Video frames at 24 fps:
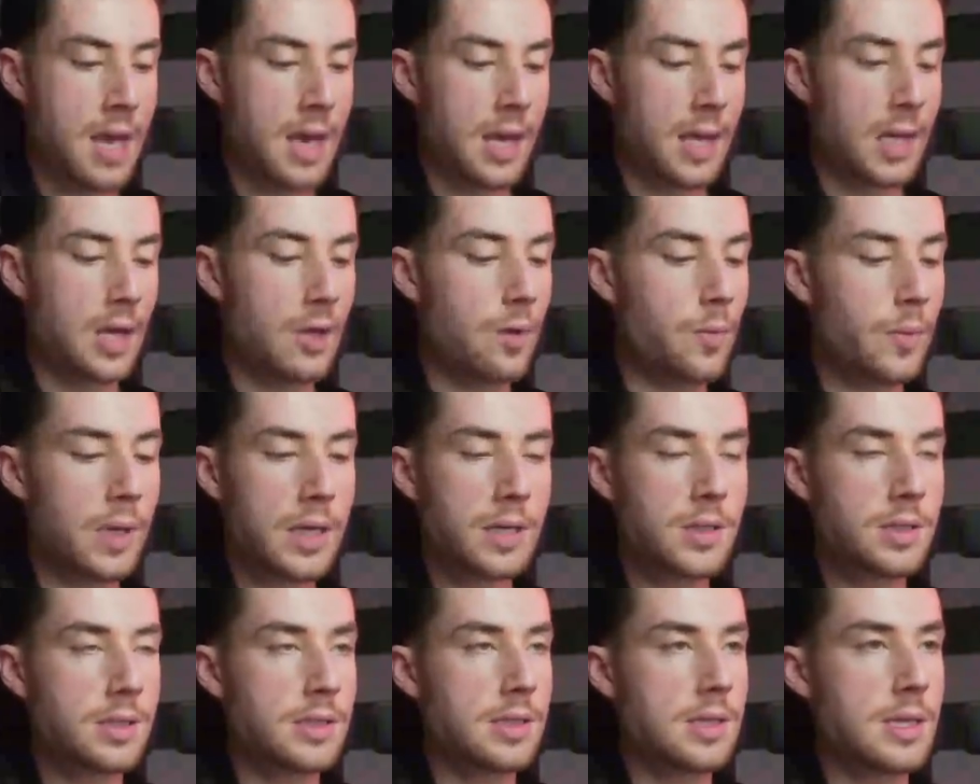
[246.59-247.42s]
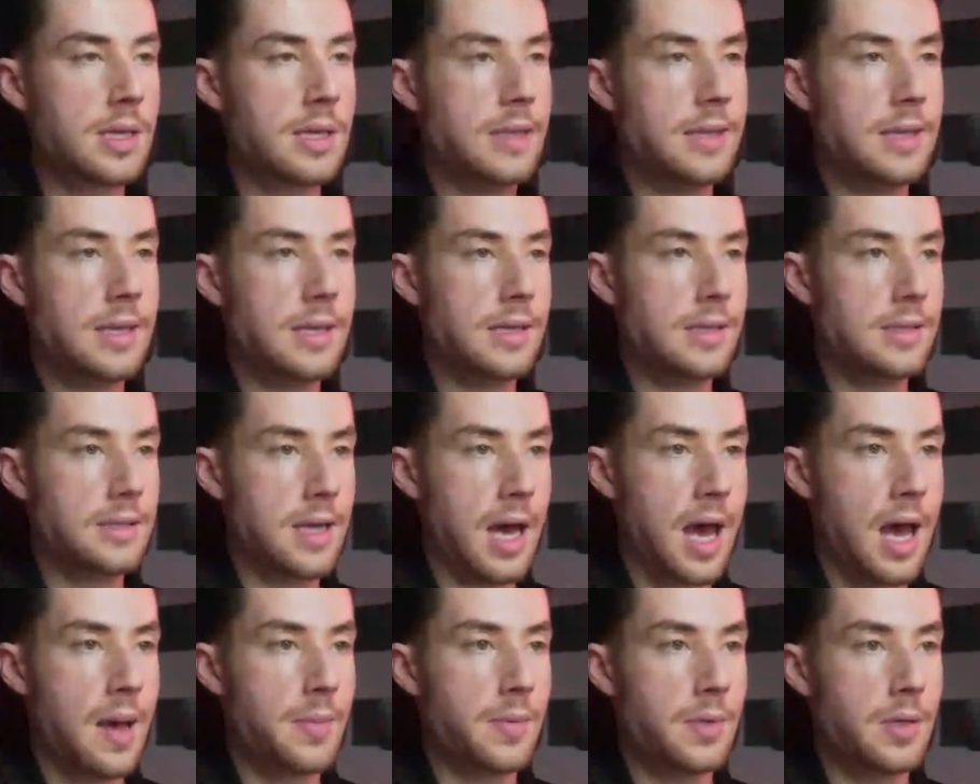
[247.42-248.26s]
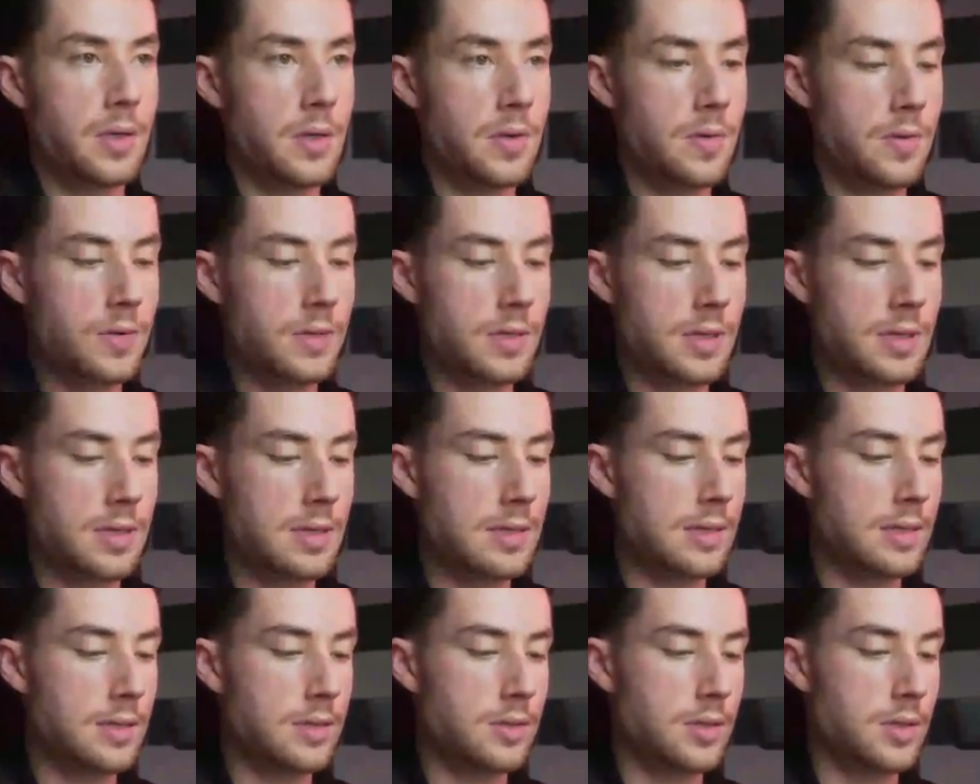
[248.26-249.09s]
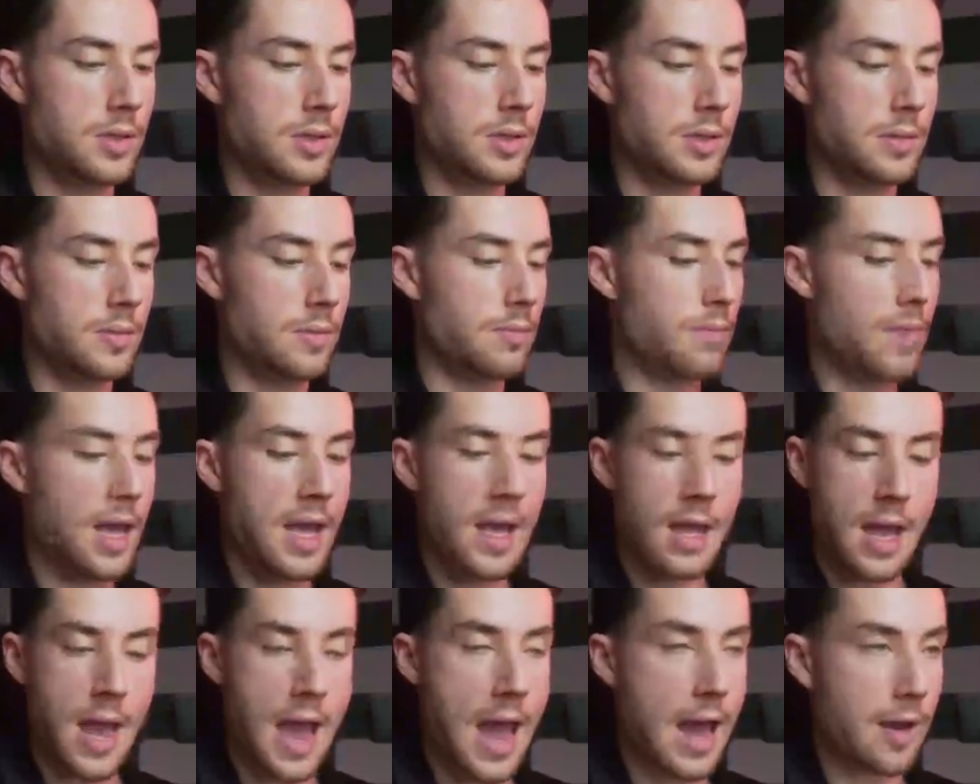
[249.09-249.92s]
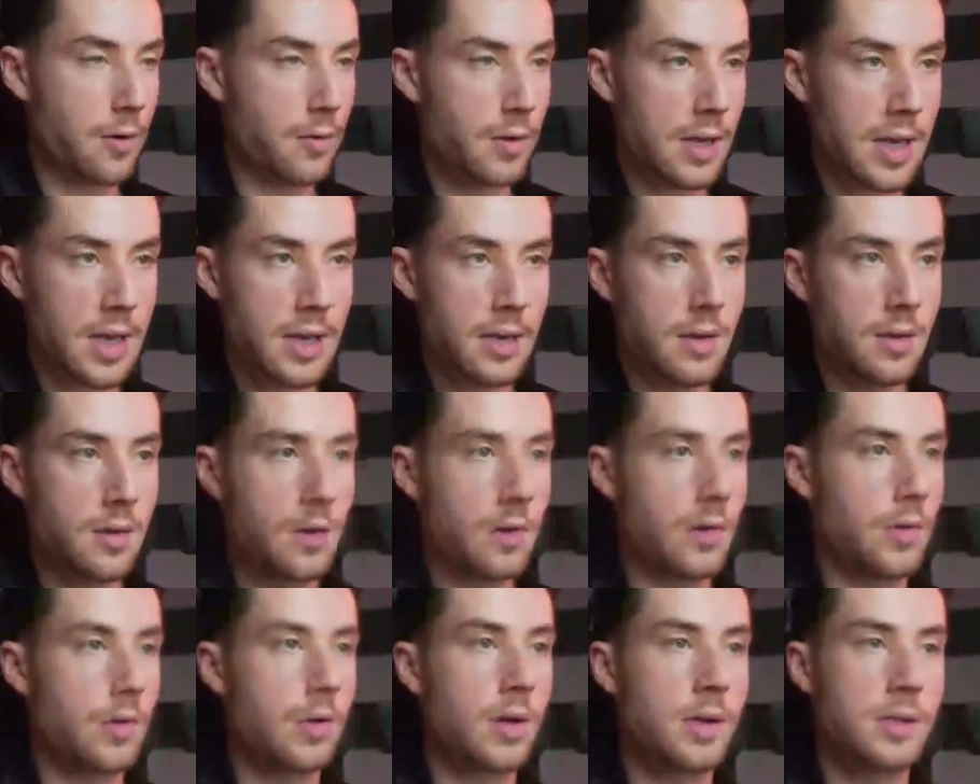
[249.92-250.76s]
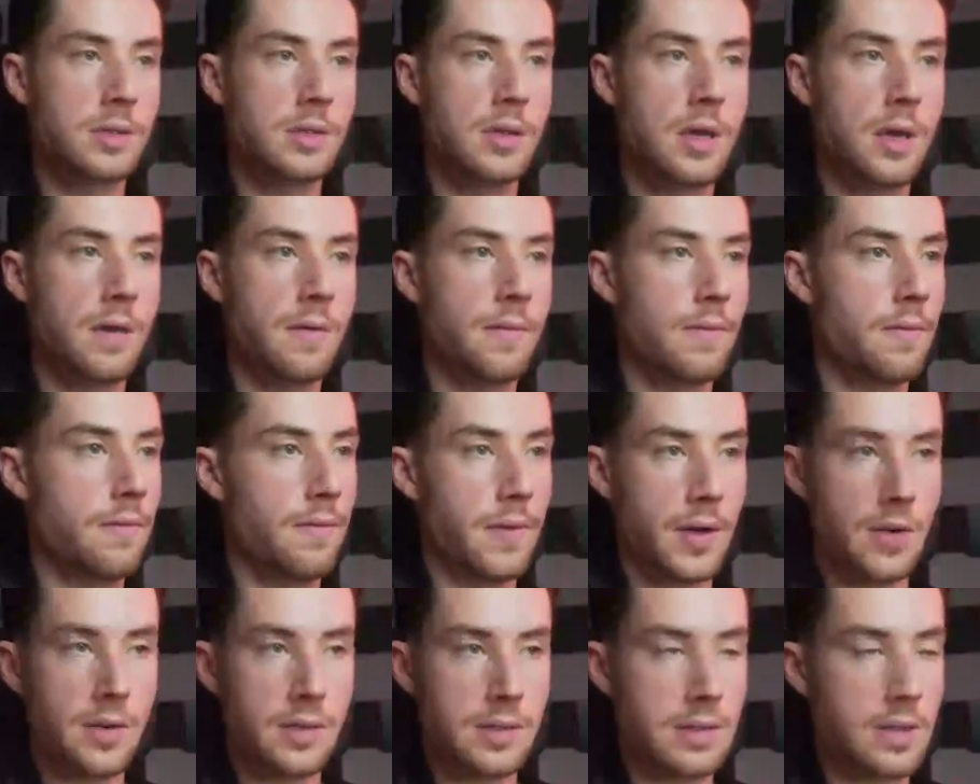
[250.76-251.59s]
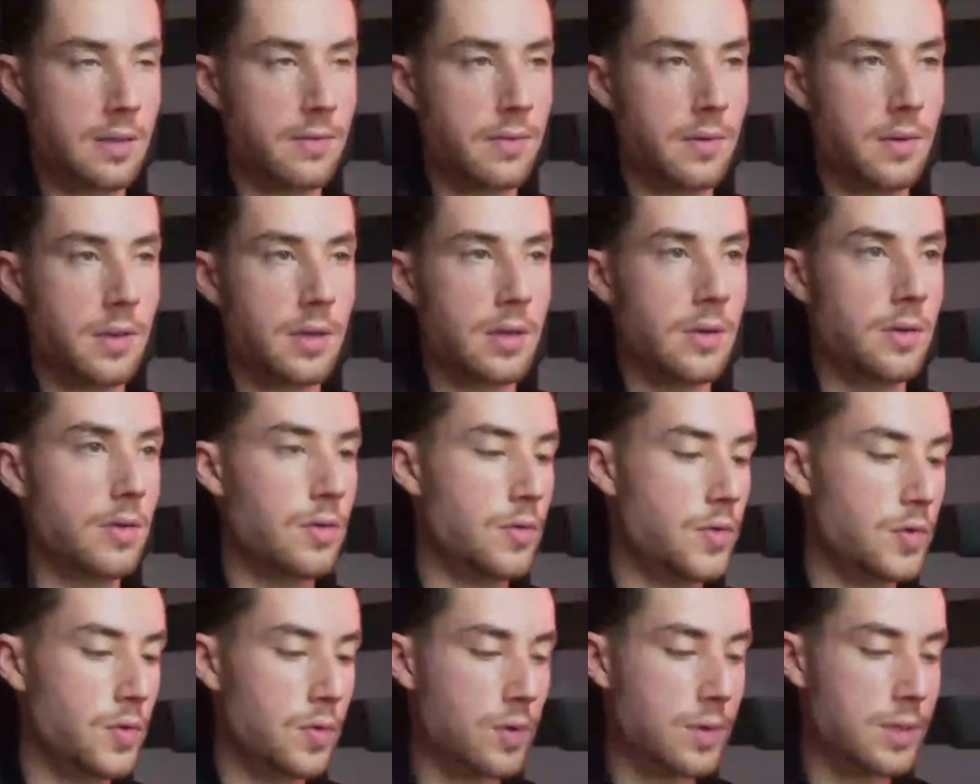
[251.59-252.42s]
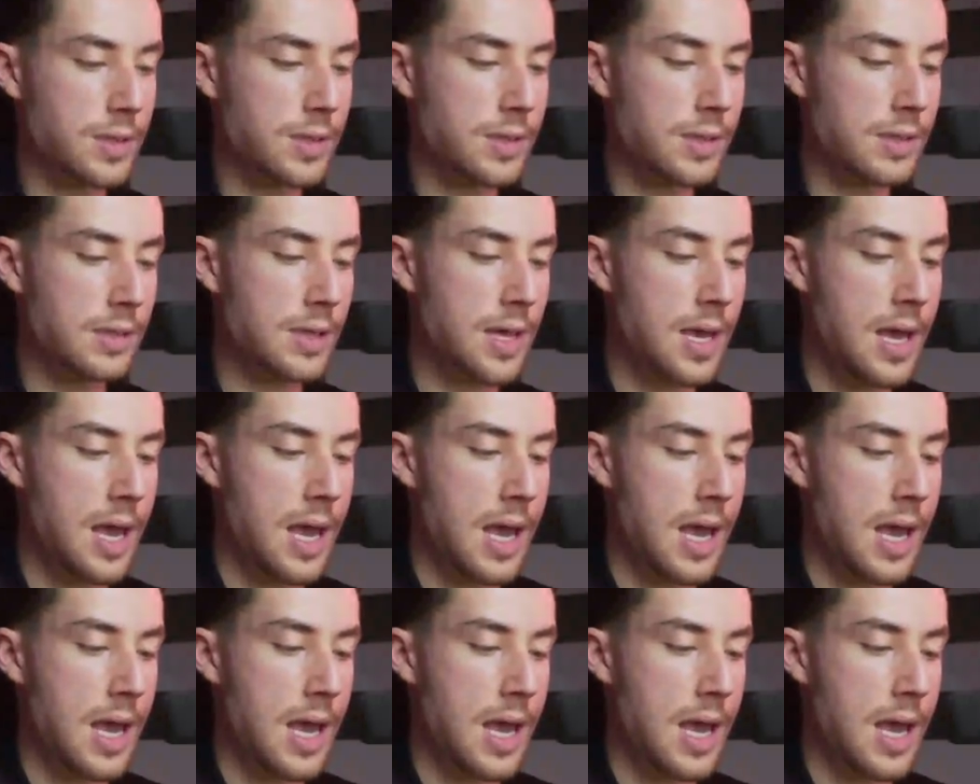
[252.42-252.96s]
Here we can just see the top news. And this is just aggregated across uh, various different news sources.